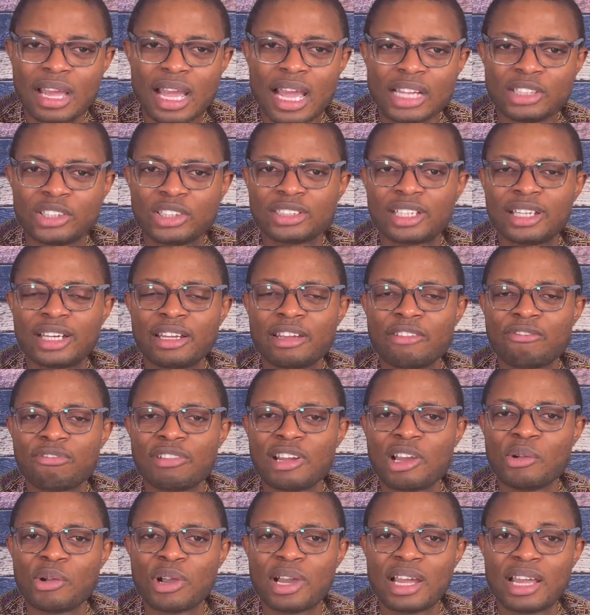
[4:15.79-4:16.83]
I just get her a
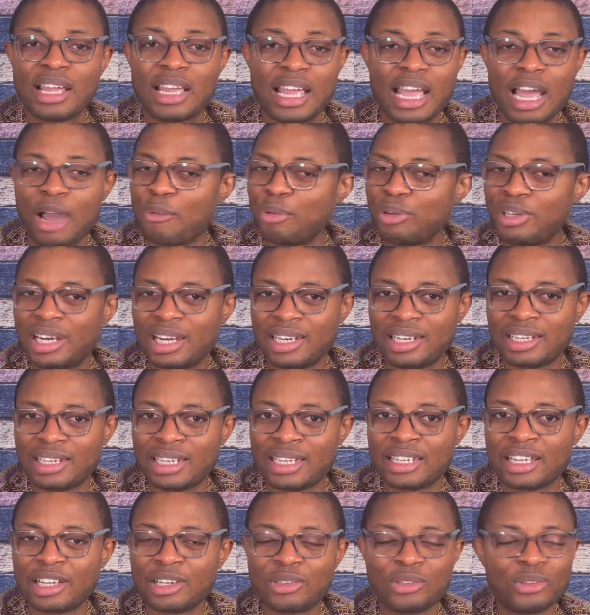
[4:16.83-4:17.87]
flower, I will
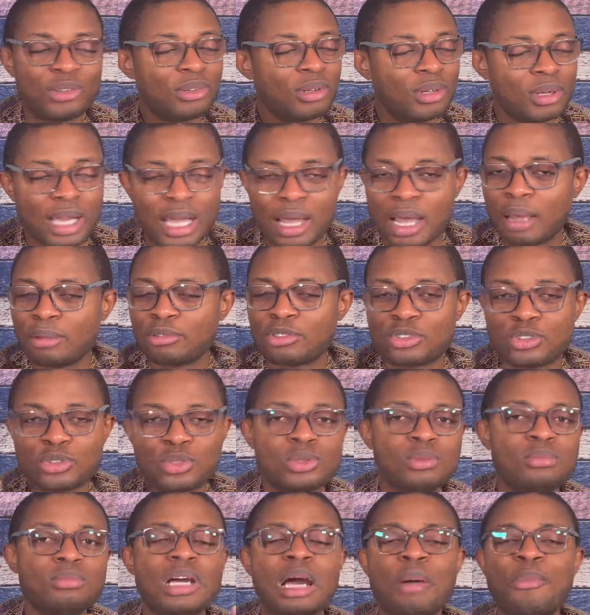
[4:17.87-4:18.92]
let her know. I'm
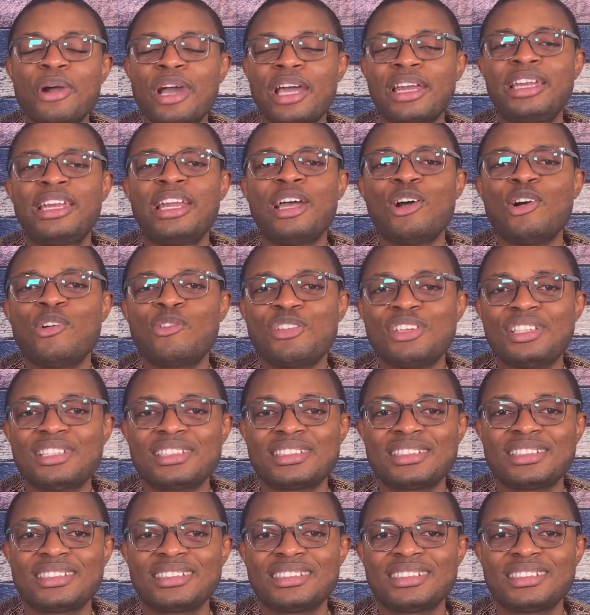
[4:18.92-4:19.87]
already in her office.